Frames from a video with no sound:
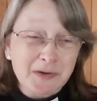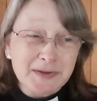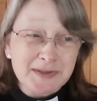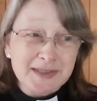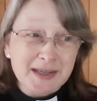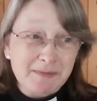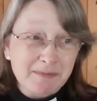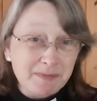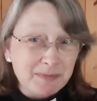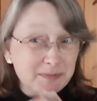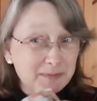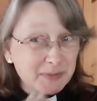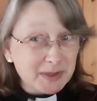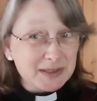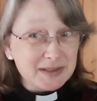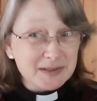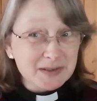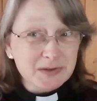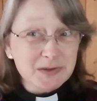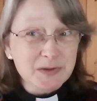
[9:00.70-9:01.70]
got some, but
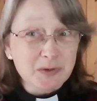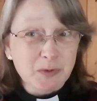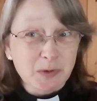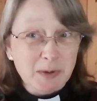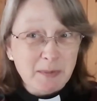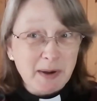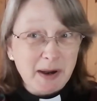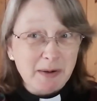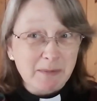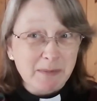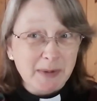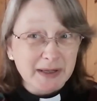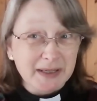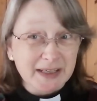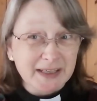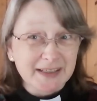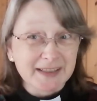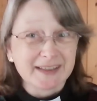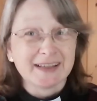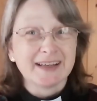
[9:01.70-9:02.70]
it's not all about
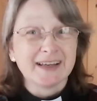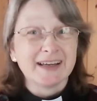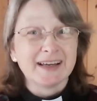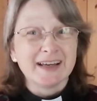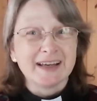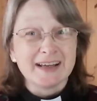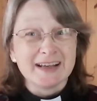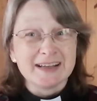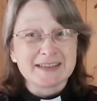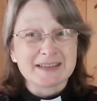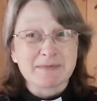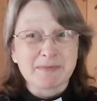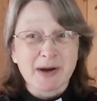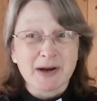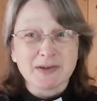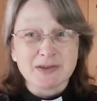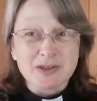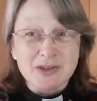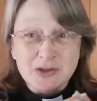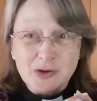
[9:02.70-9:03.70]
money. It's
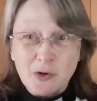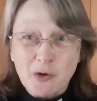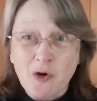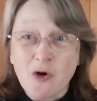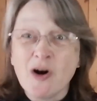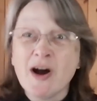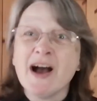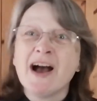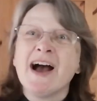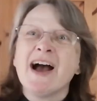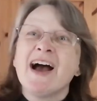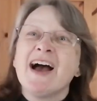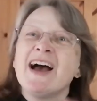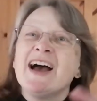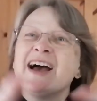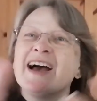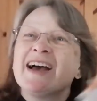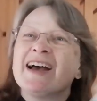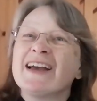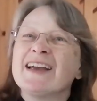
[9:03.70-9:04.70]
about your
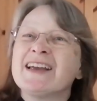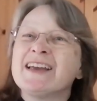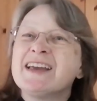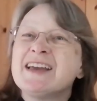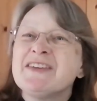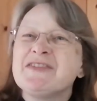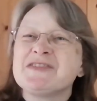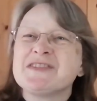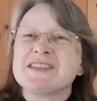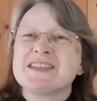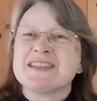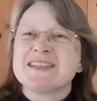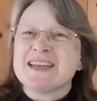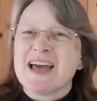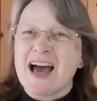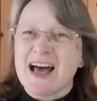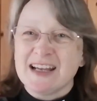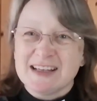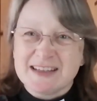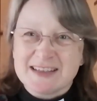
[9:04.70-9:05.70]
gifts and
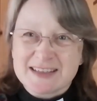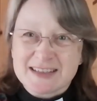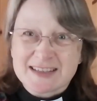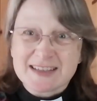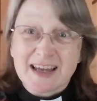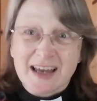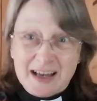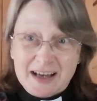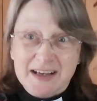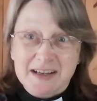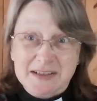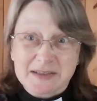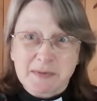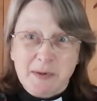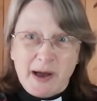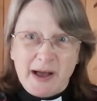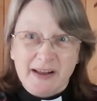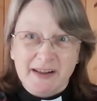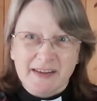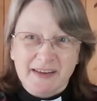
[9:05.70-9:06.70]
talents
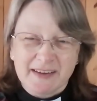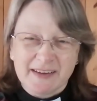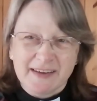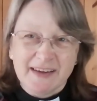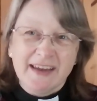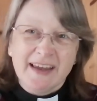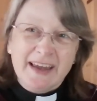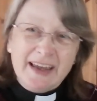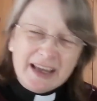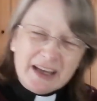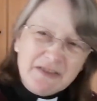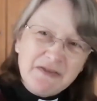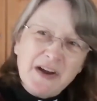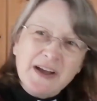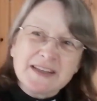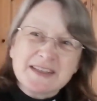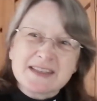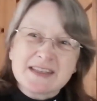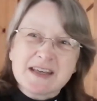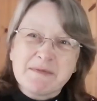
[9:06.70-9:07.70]
as well.
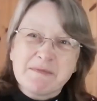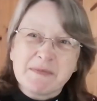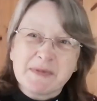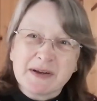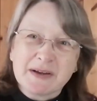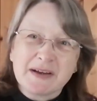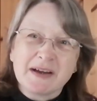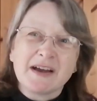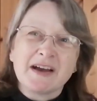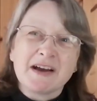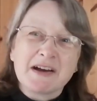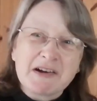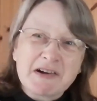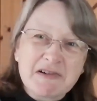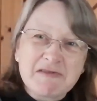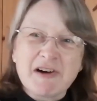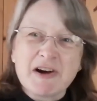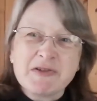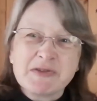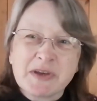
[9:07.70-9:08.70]
Invest them,
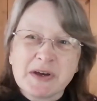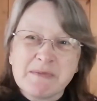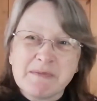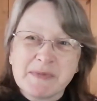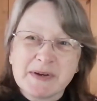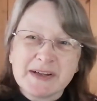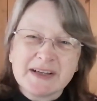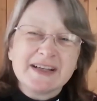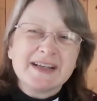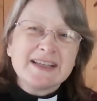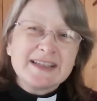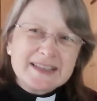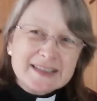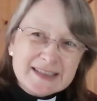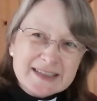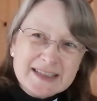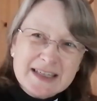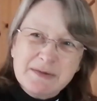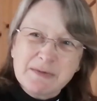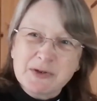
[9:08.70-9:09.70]
grow them,
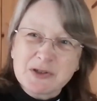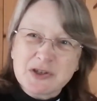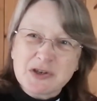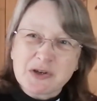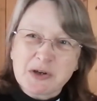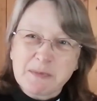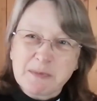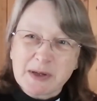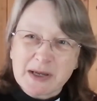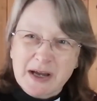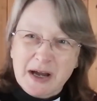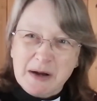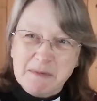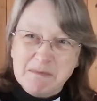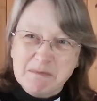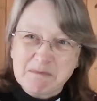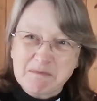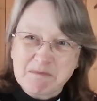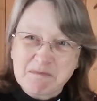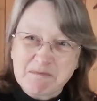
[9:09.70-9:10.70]
see what you can
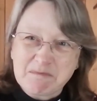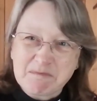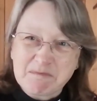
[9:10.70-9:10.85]
become.